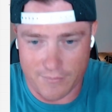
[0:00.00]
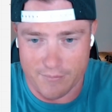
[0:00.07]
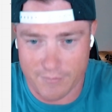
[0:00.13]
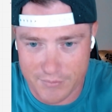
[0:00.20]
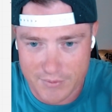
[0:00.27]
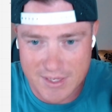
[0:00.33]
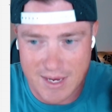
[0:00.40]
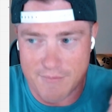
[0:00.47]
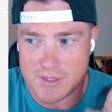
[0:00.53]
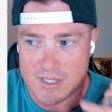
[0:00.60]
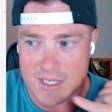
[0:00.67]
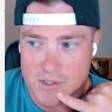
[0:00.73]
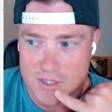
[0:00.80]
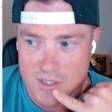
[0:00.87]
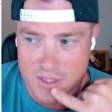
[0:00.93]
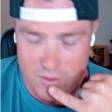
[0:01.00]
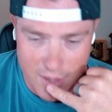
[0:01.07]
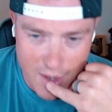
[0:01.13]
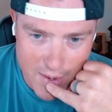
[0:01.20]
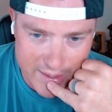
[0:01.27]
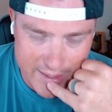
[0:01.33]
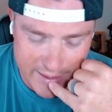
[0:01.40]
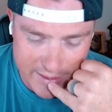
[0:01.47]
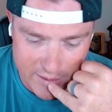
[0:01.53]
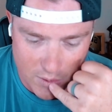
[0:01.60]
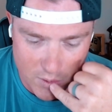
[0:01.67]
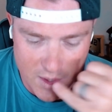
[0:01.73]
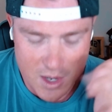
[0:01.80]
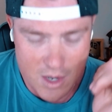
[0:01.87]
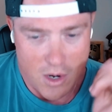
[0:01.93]
the conversation's still going, then you
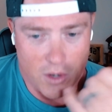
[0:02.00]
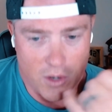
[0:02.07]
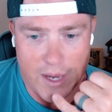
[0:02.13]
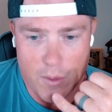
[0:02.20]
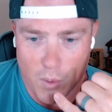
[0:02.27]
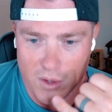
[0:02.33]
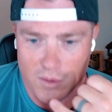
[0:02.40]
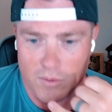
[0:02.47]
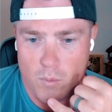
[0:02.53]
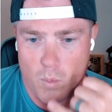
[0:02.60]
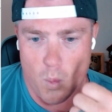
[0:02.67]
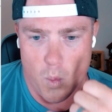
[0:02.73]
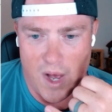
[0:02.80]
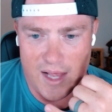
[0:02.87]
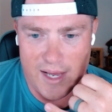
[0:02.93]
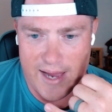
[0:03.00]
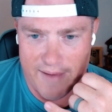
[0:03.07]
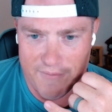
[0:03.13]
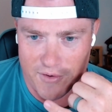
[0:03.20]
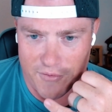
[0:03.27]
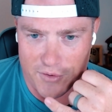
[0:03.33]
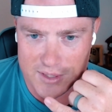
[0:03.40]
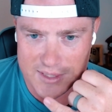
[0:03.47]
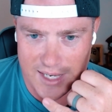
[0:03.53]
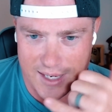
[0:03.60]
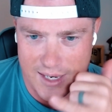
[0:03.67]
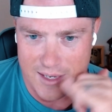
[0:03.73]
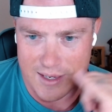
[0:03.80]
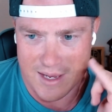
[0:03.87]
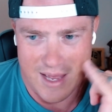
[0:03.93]
go, okay, well, while I have you for a
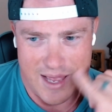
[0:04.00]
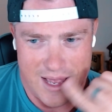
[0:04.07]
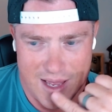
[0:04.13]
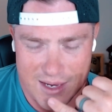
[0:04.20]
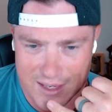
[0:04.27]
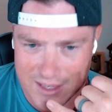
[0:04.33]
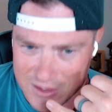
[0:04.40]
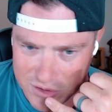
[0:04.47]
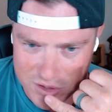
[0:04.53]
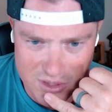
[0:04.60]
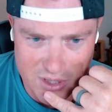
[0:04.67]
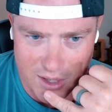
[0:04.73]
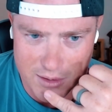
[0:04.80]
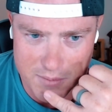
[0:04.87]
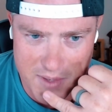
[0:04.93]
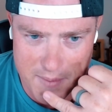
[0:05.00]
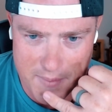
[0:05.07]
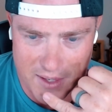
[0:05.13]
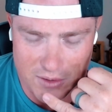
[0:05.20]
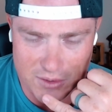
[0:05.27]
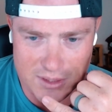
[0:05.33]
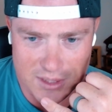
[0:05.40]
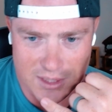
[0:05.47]
second, can you just talk to me about,